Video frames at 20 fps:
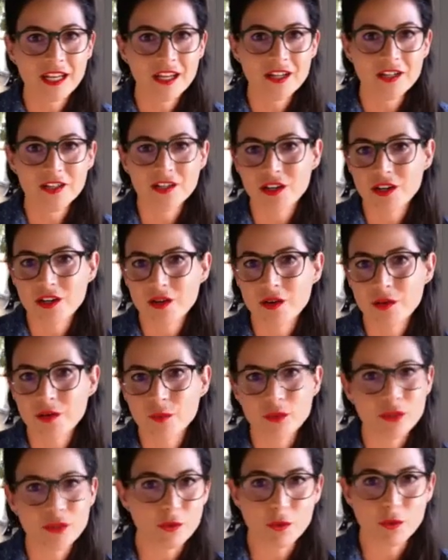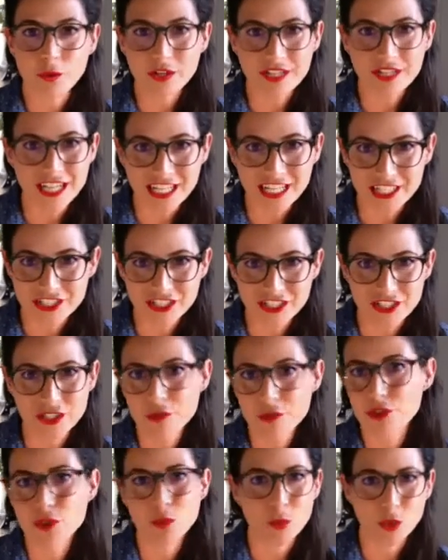no real coordination,
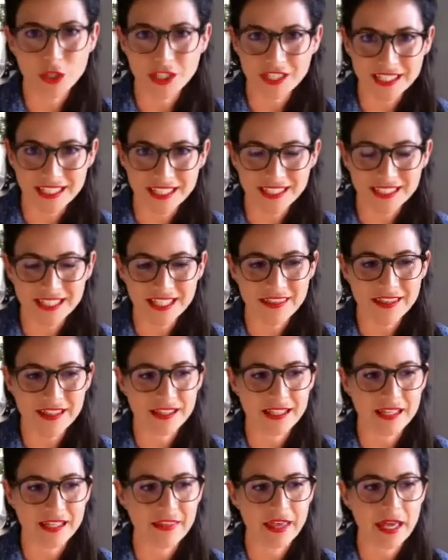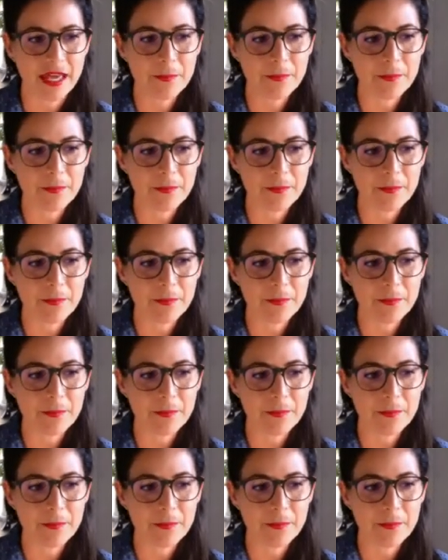no twirling, nothing like that.